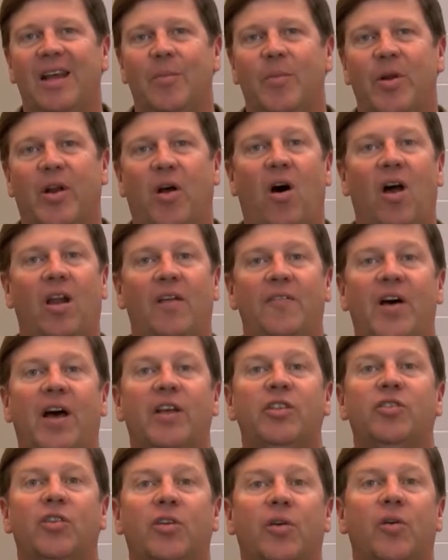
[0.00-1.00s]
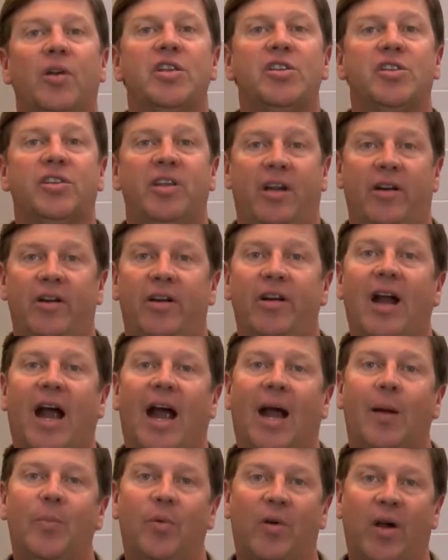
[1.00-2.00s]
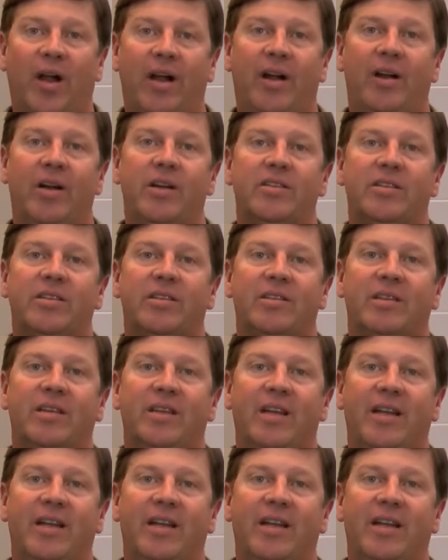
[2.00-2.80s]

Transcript: But all of us are going to center our prayers